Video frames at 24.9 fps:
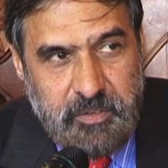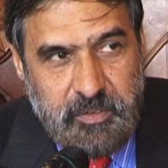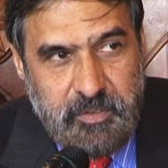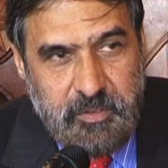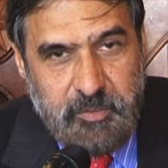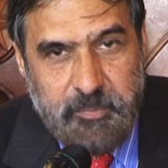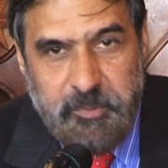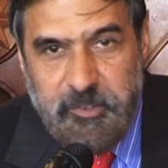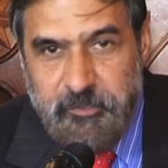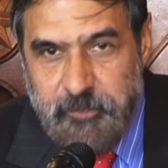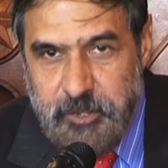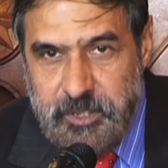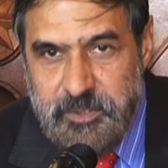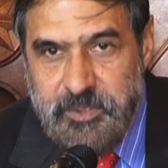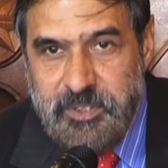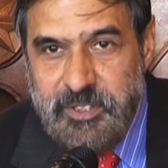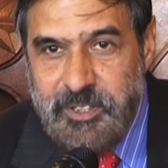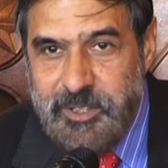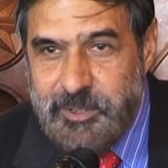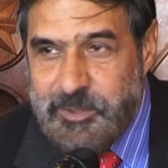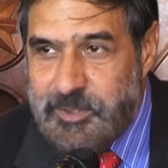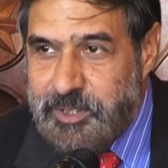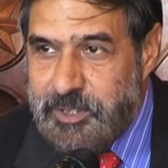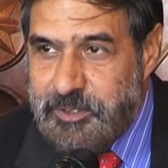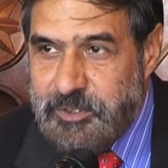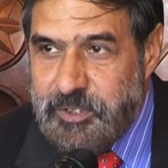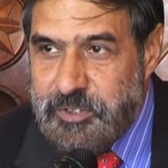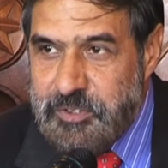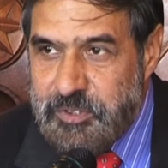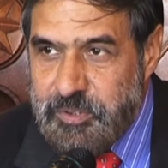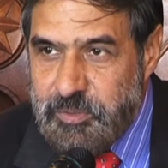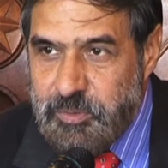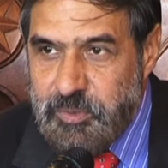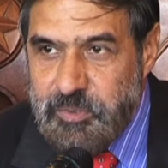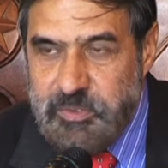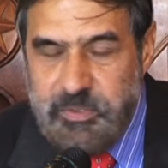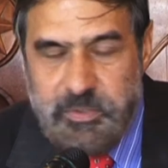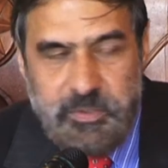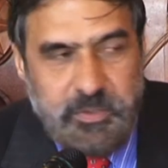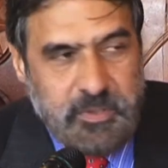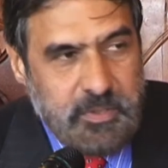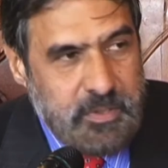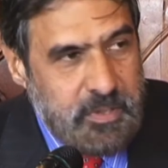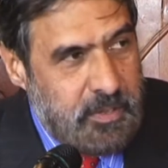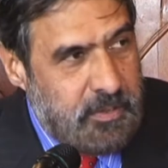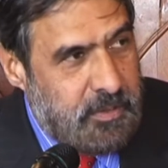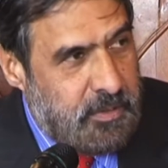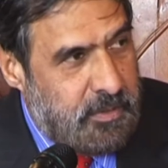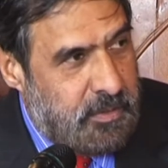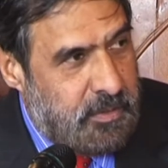The professors and the students